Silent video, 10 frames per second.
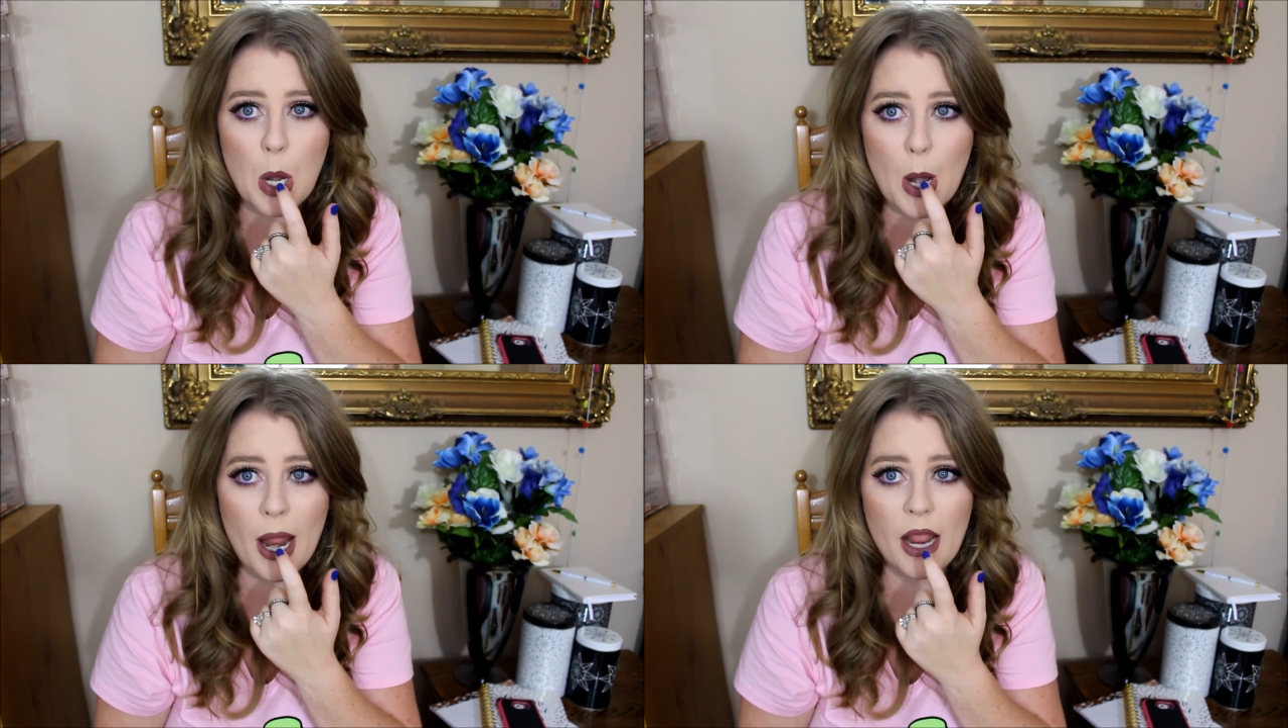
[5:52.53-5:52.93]

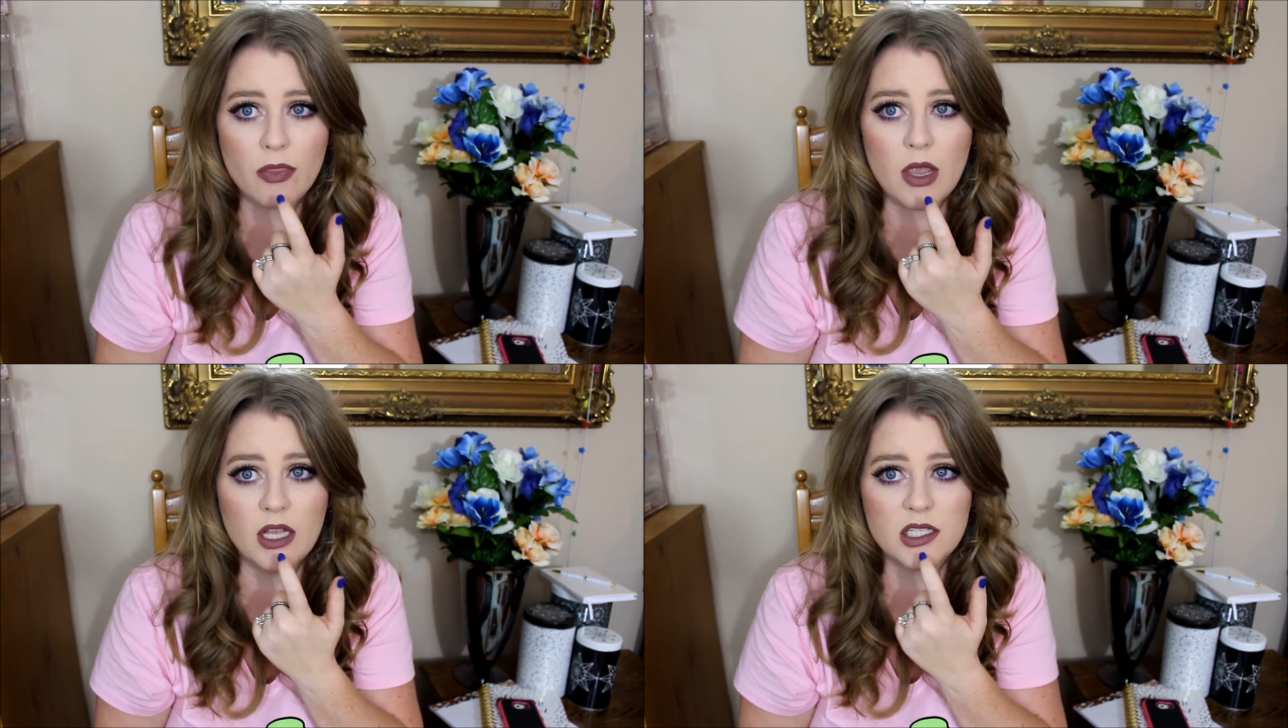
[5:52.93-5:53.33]
hit
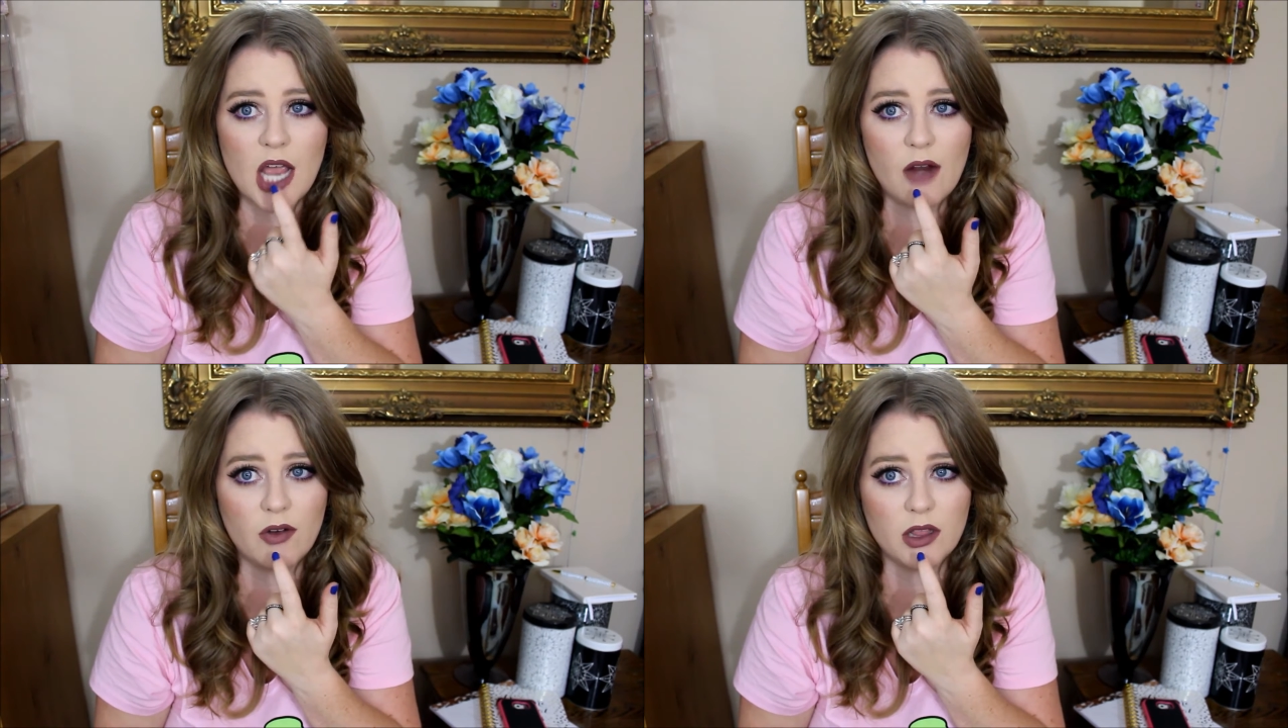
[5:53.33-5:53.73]
the
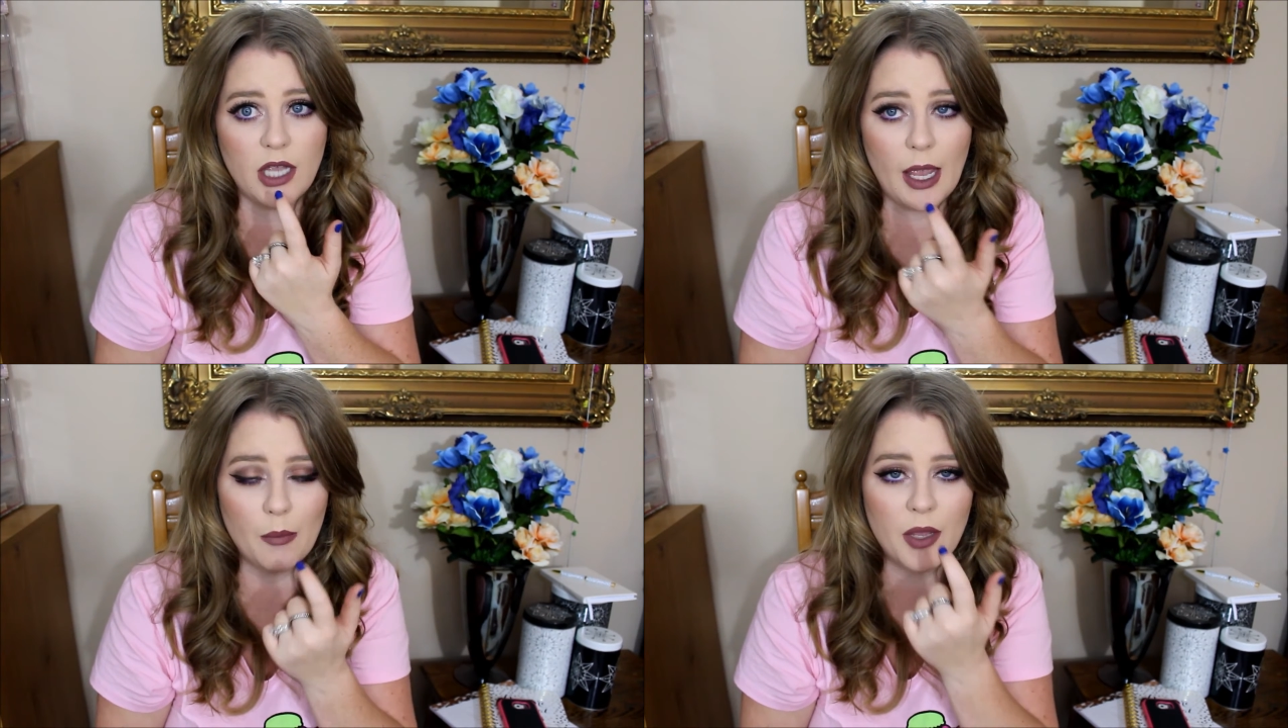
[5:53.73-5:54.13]
inside of her
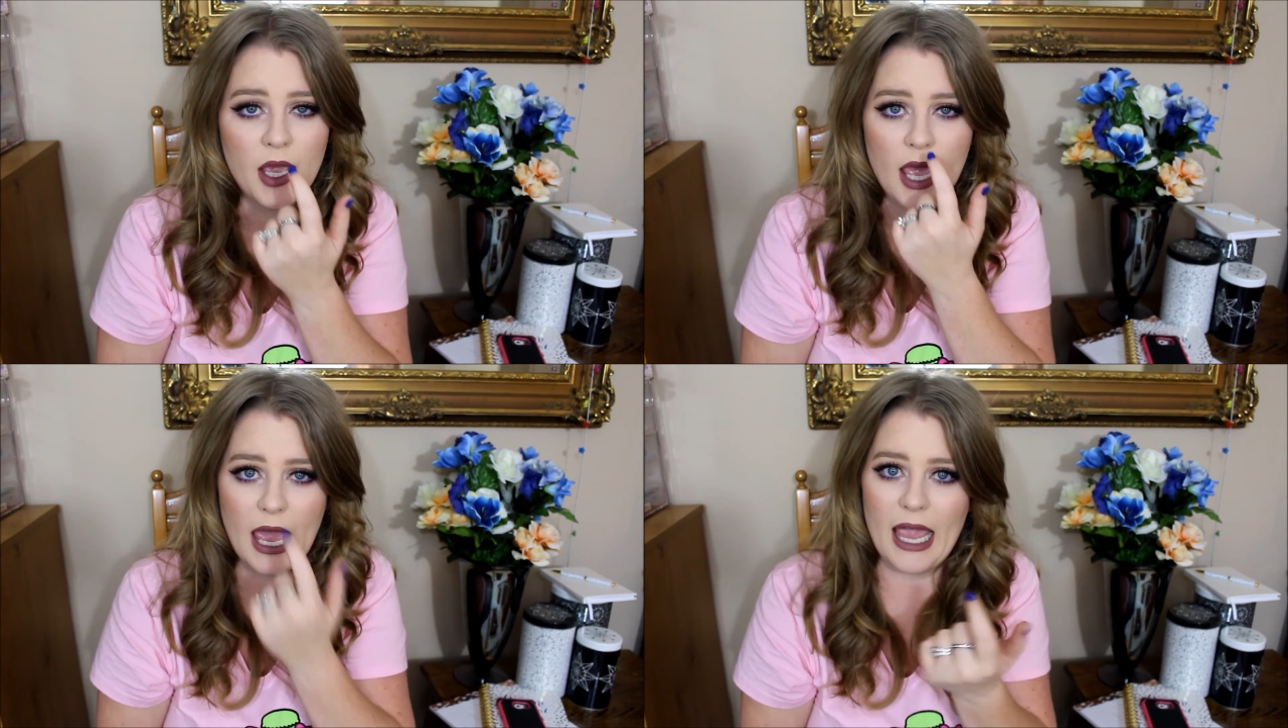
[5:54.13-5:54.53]
lip
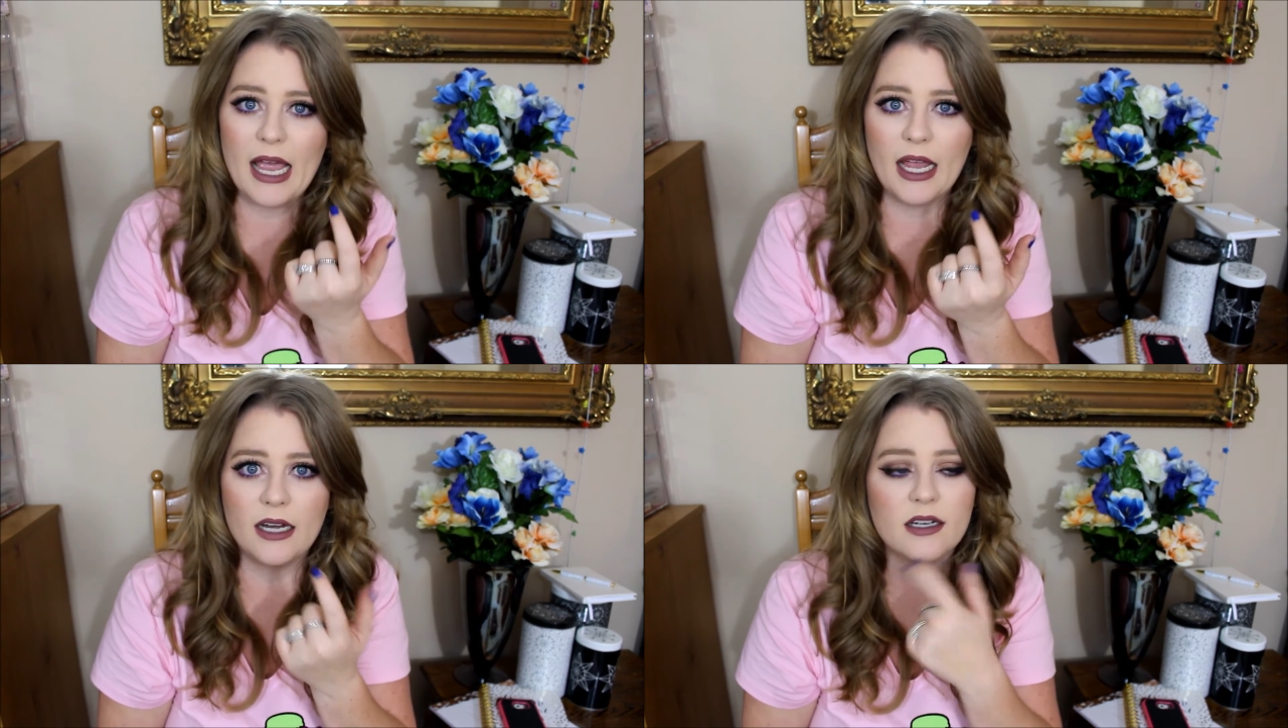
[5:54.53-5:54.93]

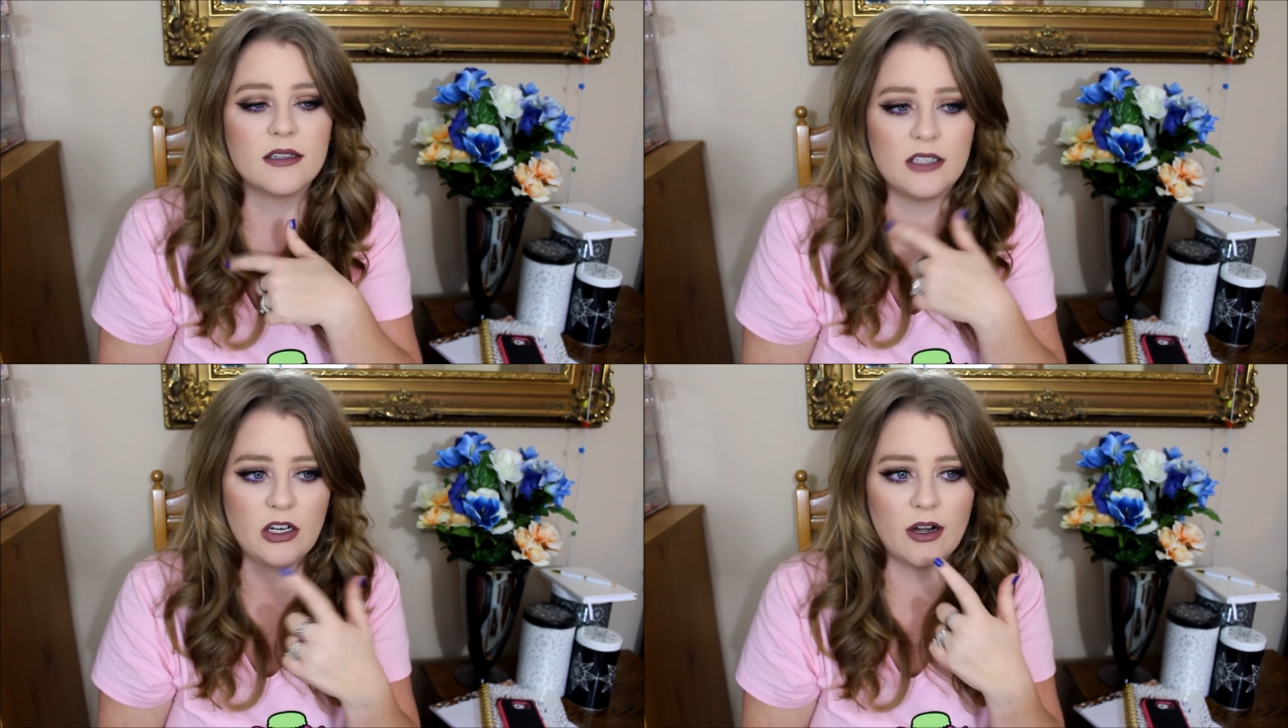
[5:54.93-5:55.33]
and
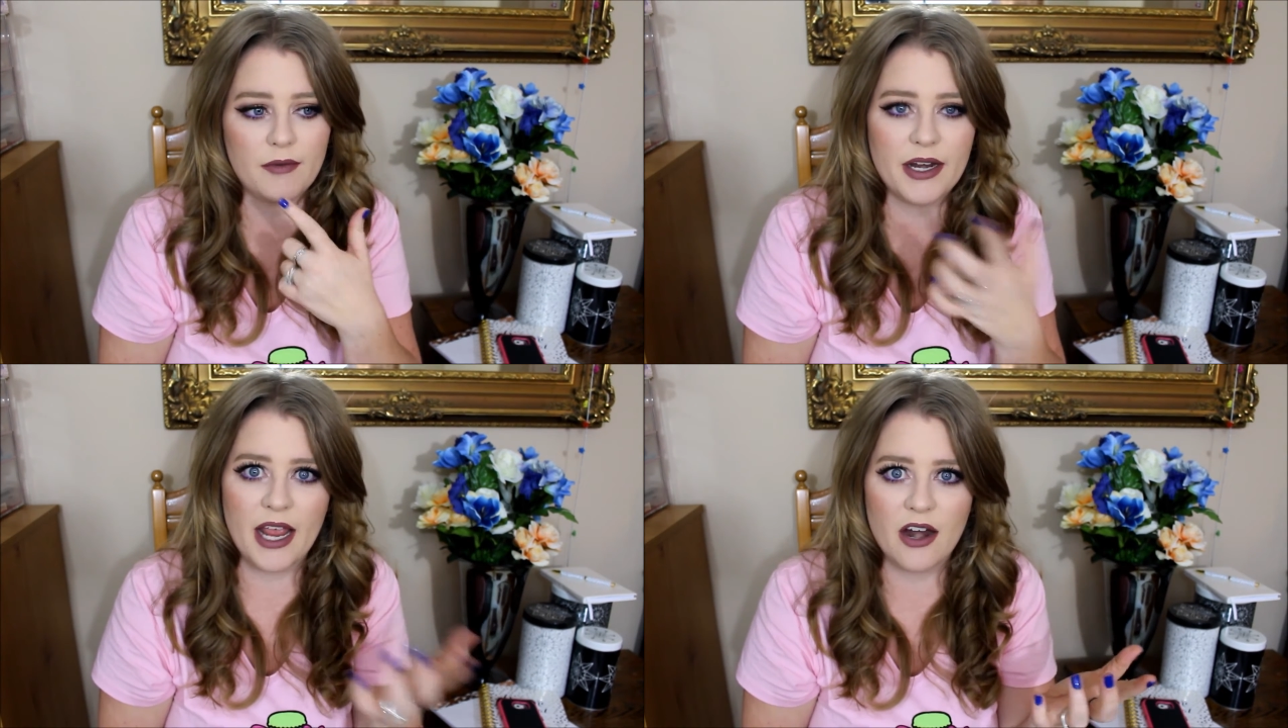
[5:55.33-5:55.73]
you know what I
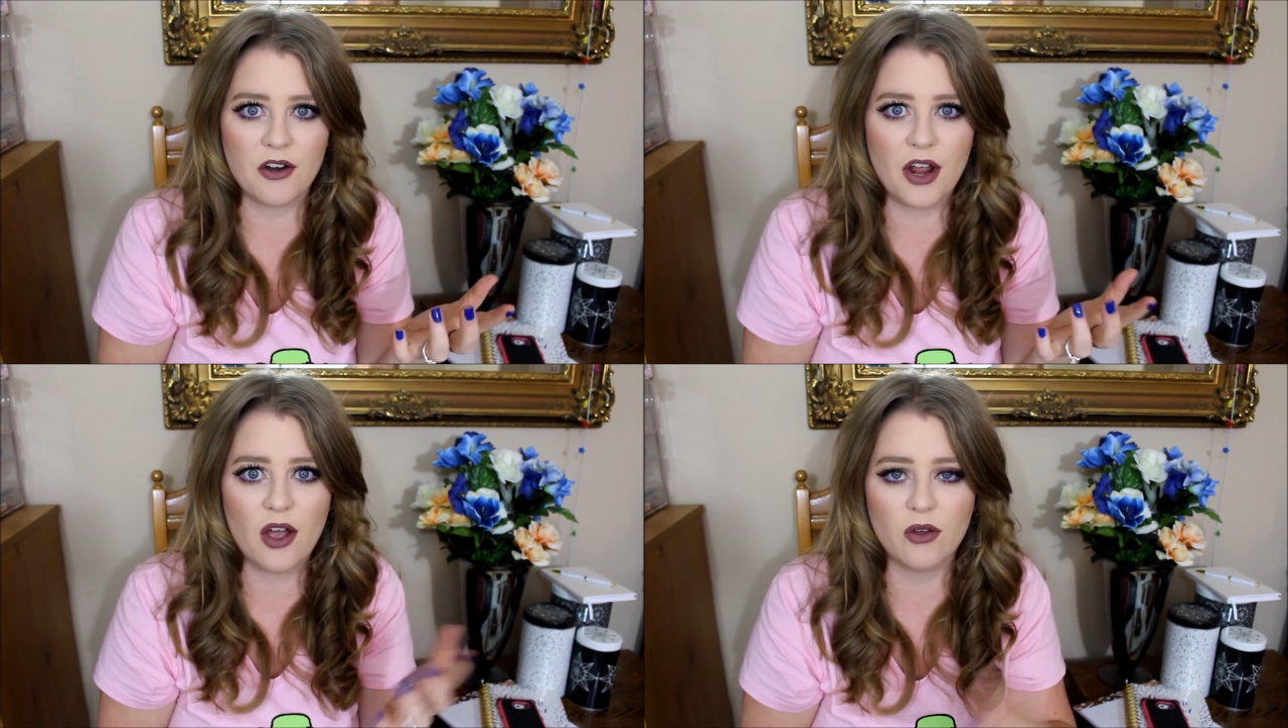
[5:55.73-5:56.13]
mean, hit
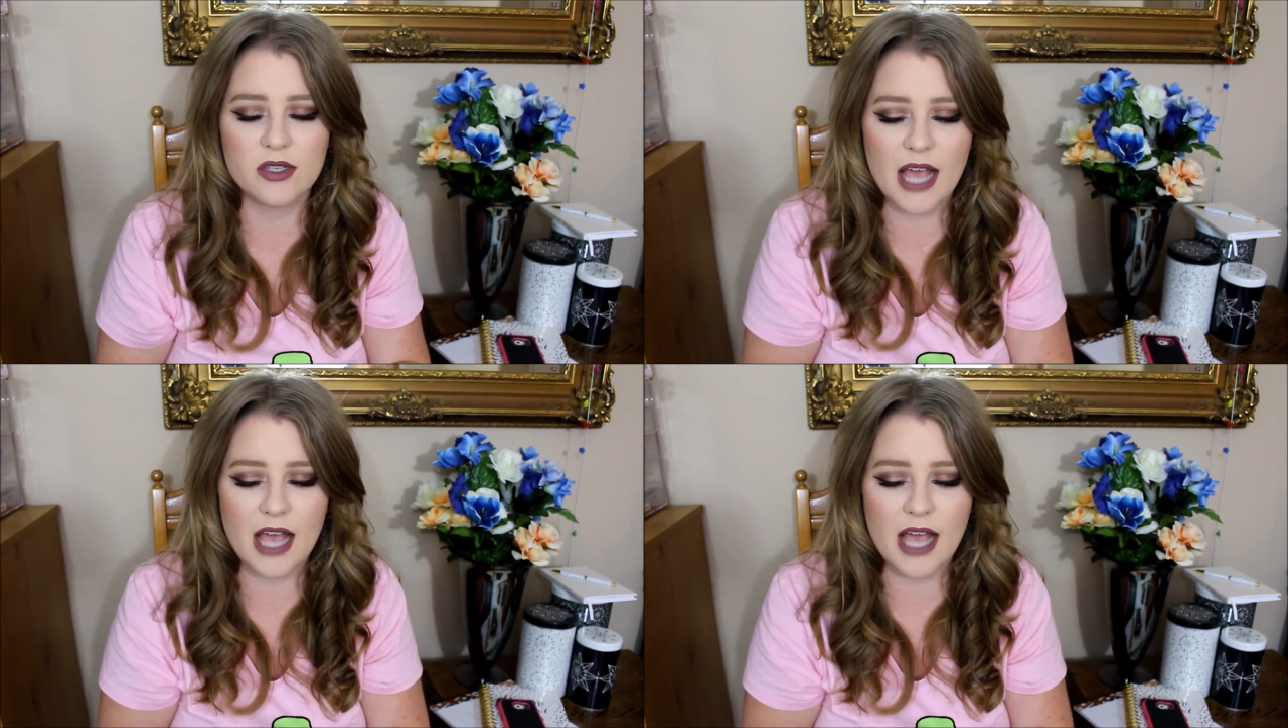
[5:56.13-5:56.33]
her nose.